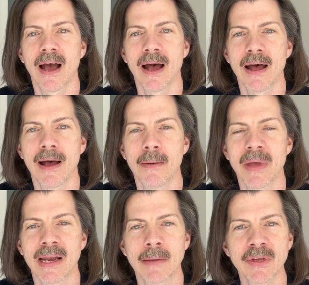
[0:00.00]
um,
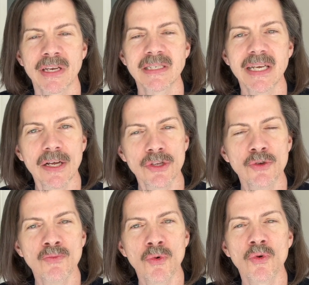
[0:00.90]
and I'm going to tell you
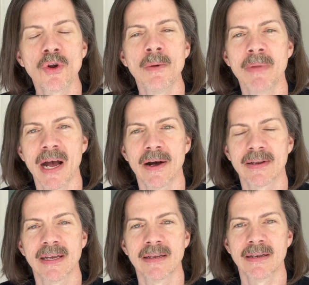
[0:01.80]
more about
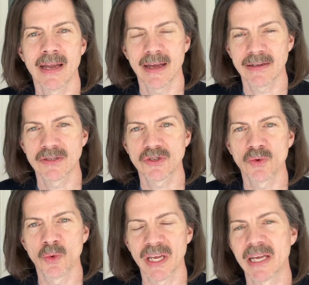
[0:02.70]
it next
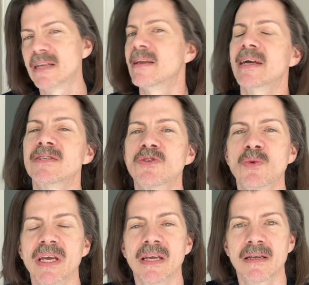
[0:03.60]
week. Next
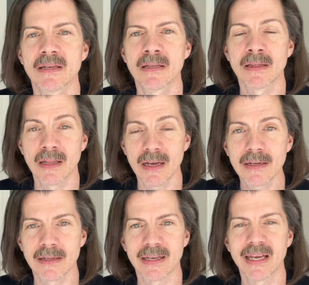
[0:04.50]
week,
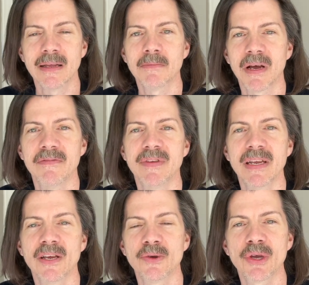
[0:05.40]
Luckily, my
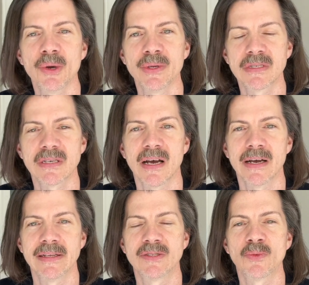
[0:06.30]
video
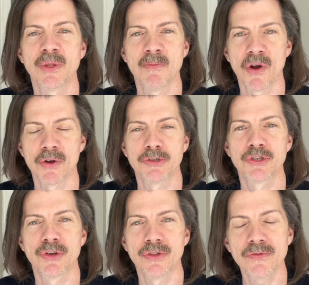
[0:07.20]
coincides with
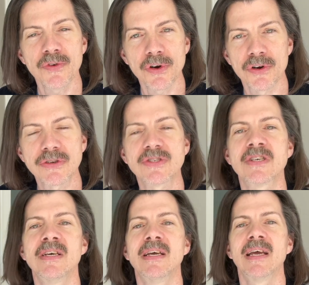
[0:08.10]
March the 1st,
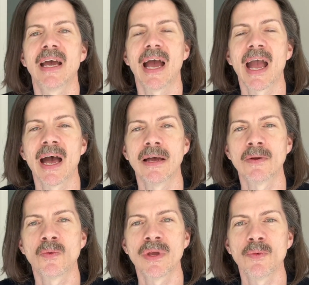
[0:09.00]

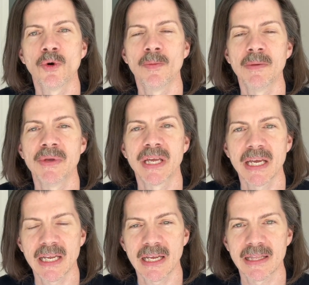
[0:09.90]
and we will be
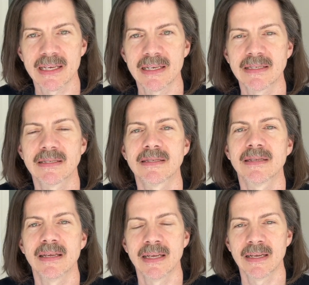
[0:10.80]
beginning this
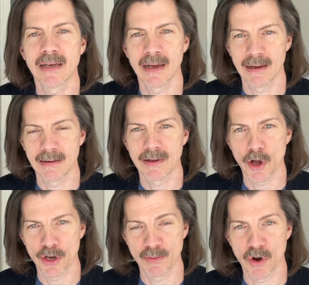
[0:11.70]
uh,
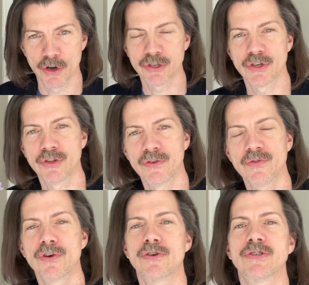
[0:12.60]
on March the
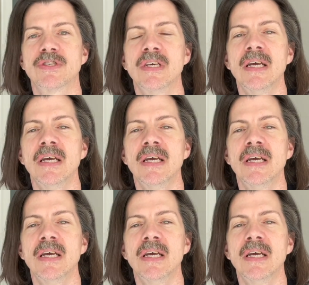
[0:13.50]
1st.